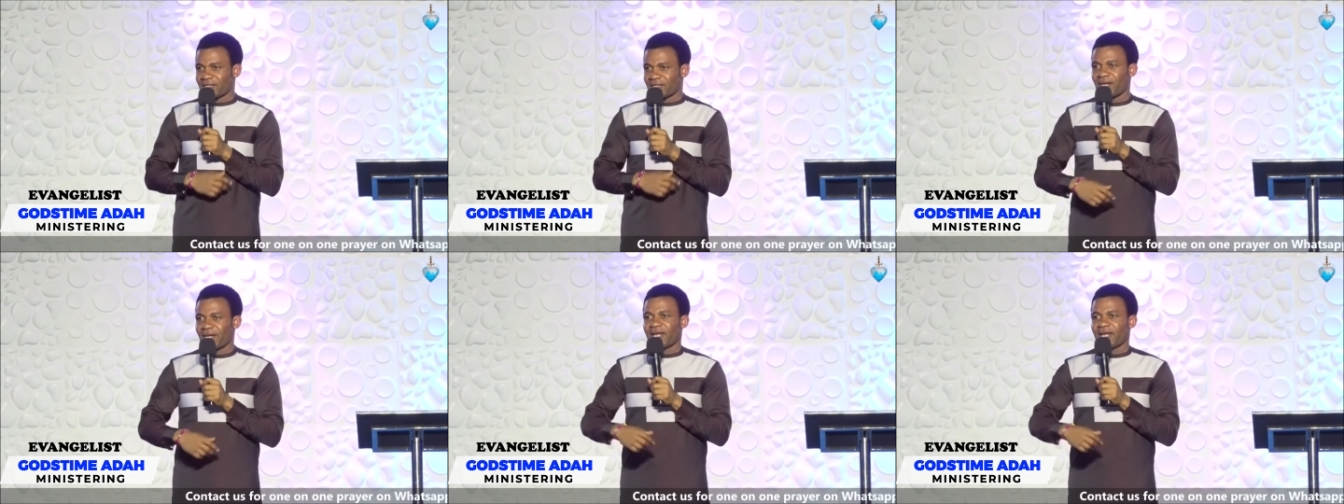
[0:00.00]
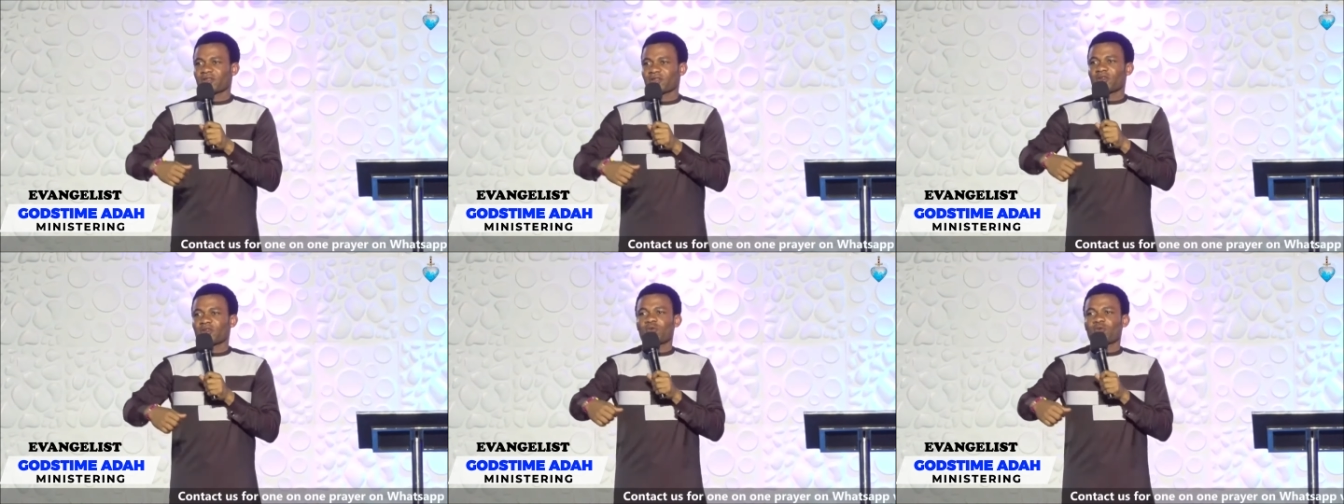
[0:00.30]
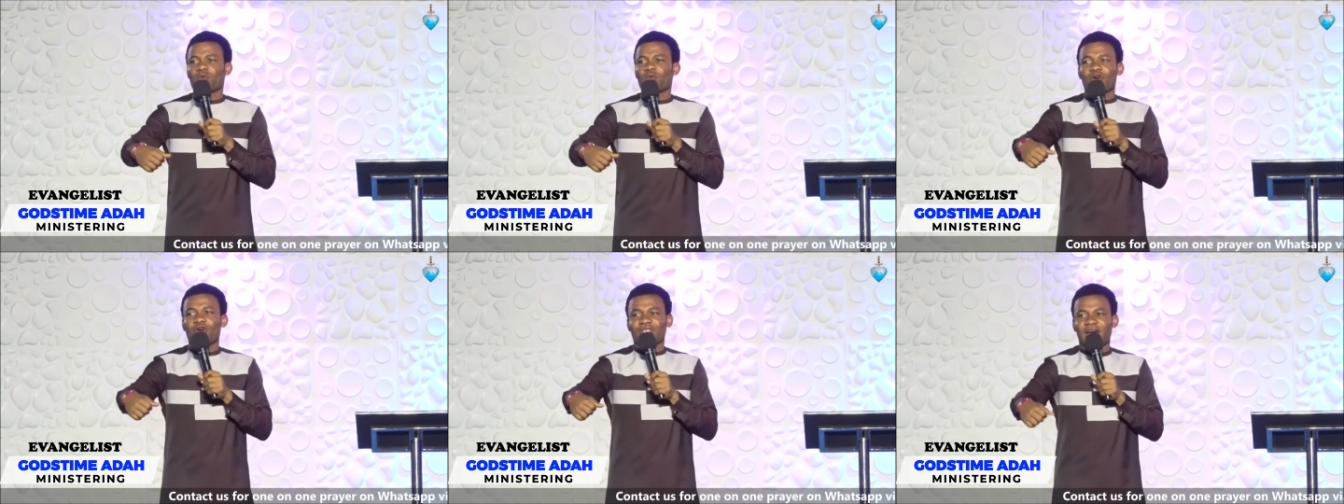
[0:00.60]
say, let us
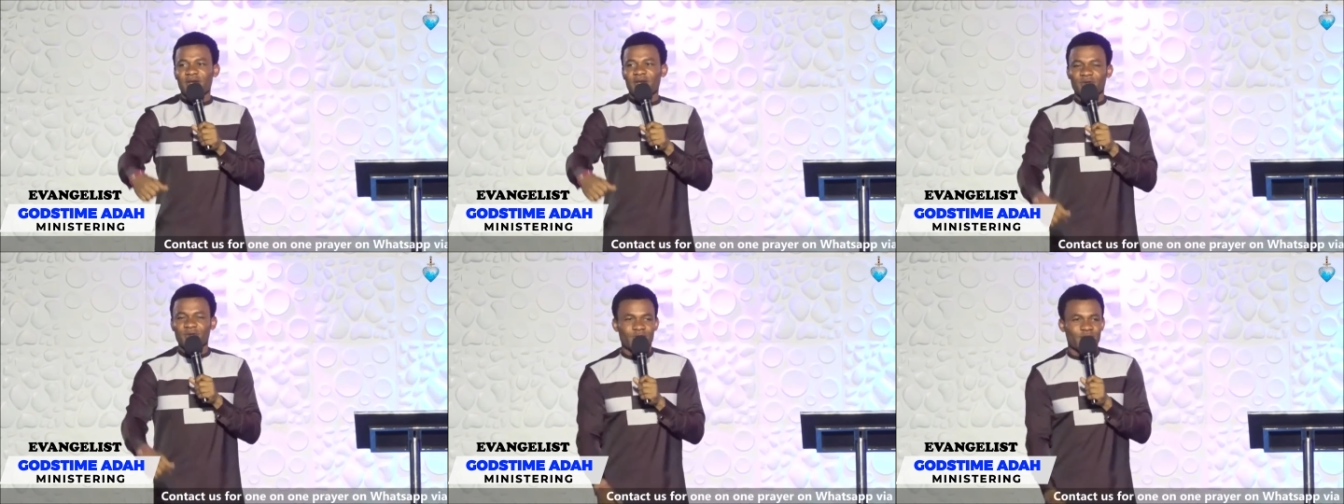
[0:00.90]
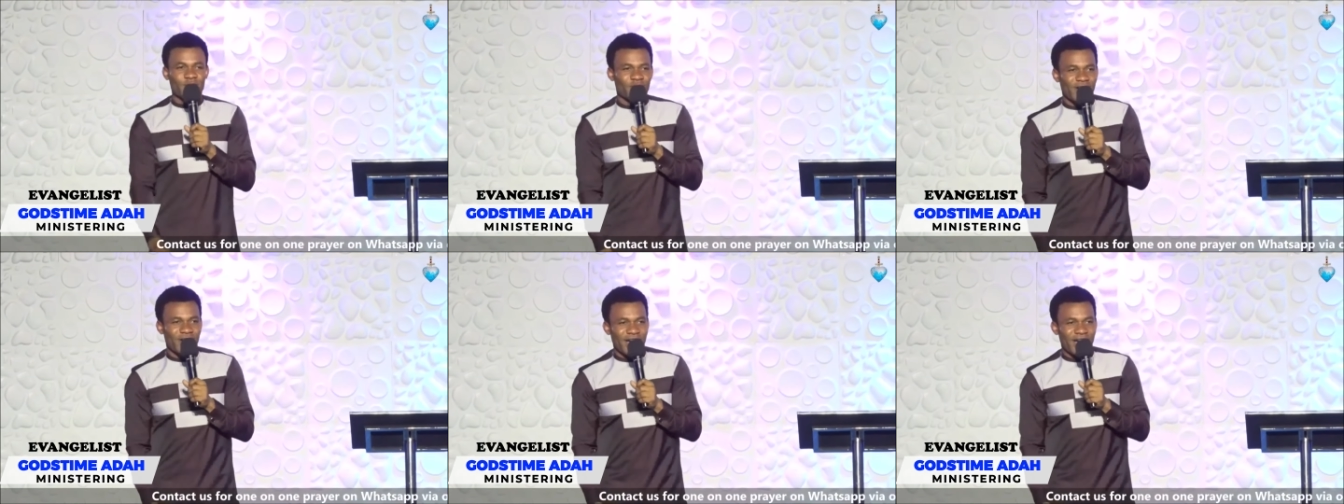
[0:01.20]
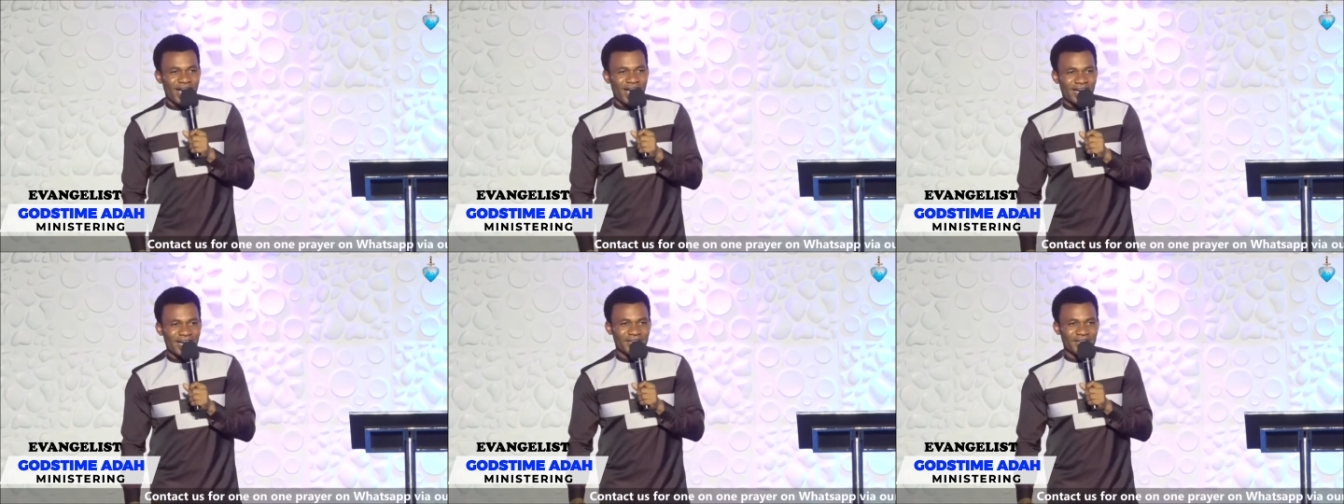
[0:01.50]
watch how you
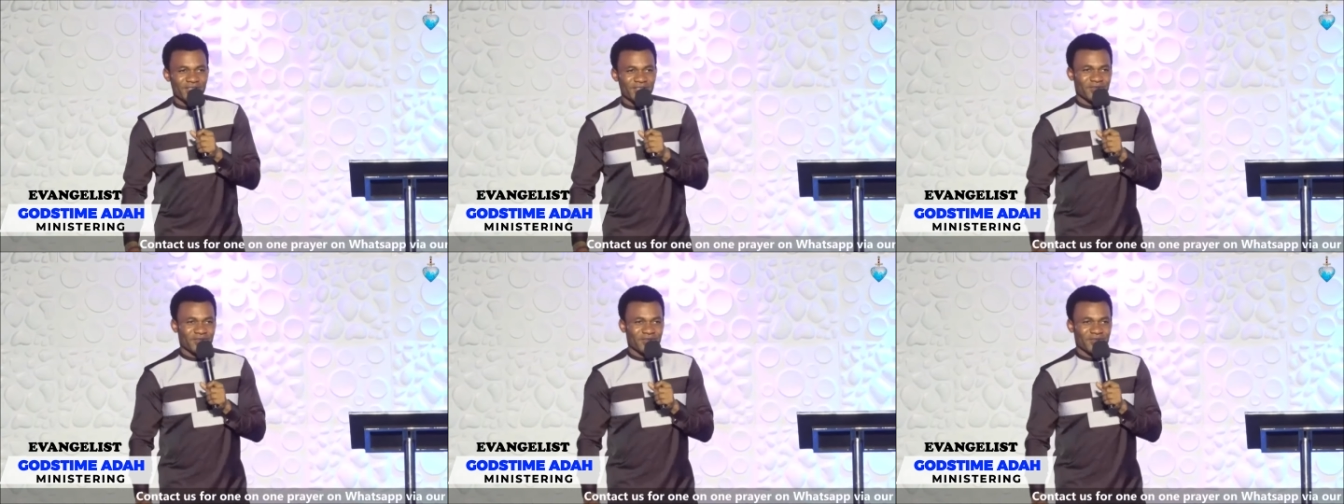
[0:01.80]
survive?